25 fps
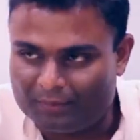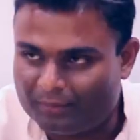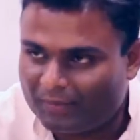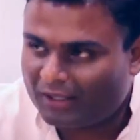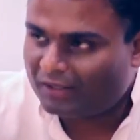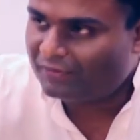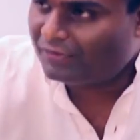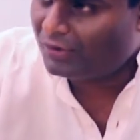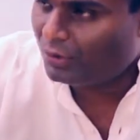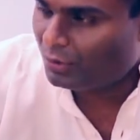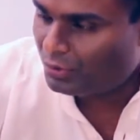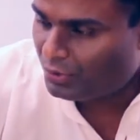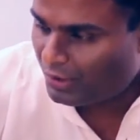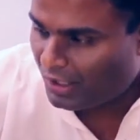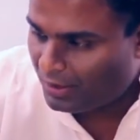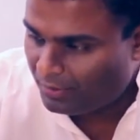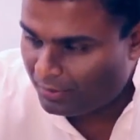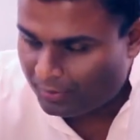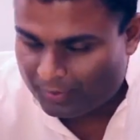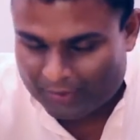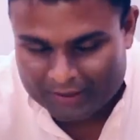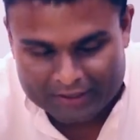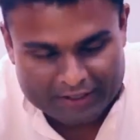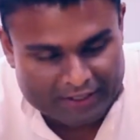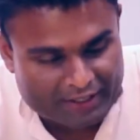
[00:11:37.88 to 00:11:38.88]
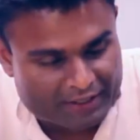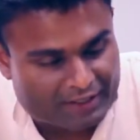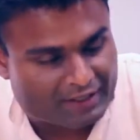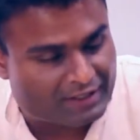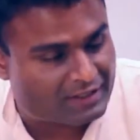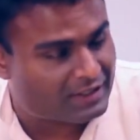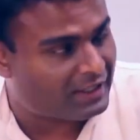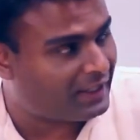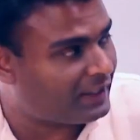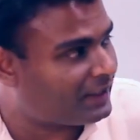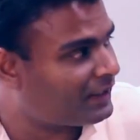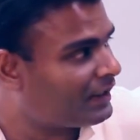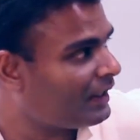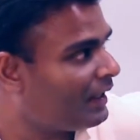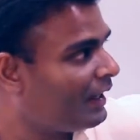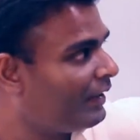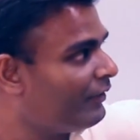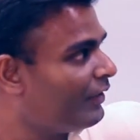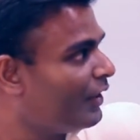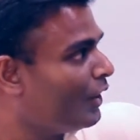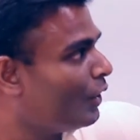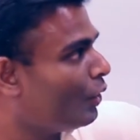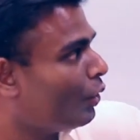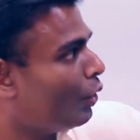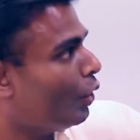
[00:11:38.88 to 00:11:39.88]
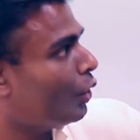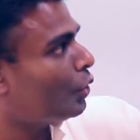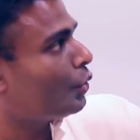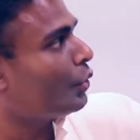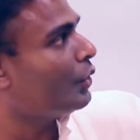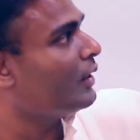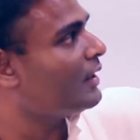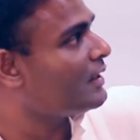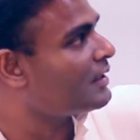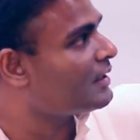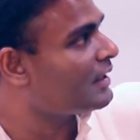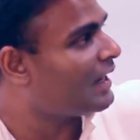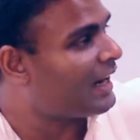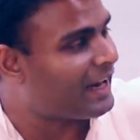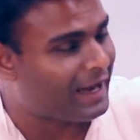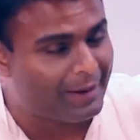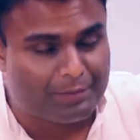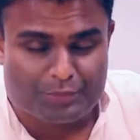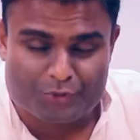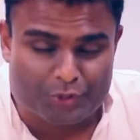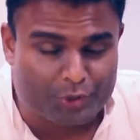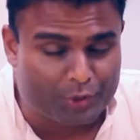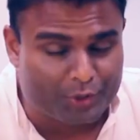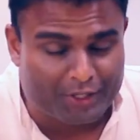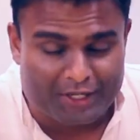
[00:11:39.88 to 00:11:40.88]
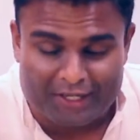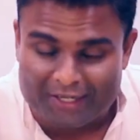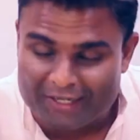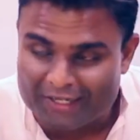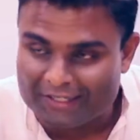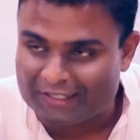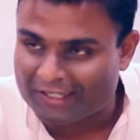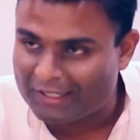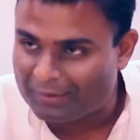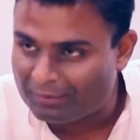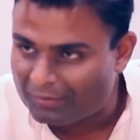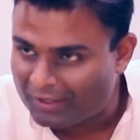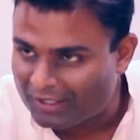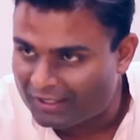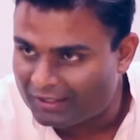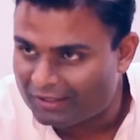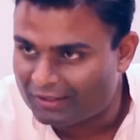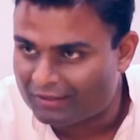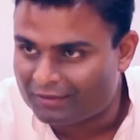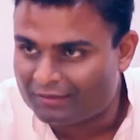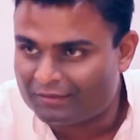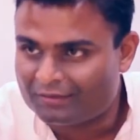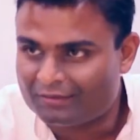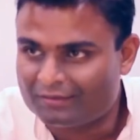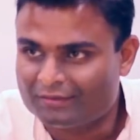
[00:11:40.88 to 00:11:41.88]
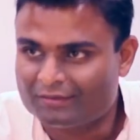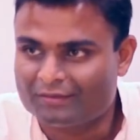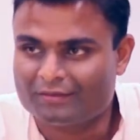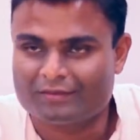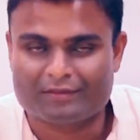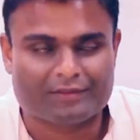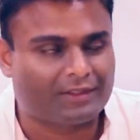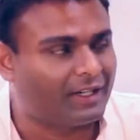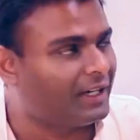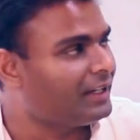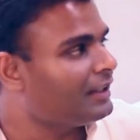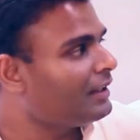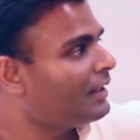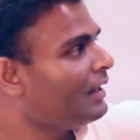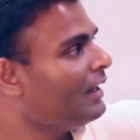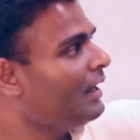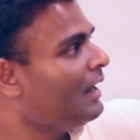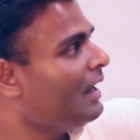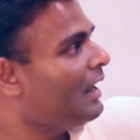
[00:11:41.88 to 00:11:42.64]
one of those who came a bit late, is that you need to go through this. I absolutely need a team leader, right?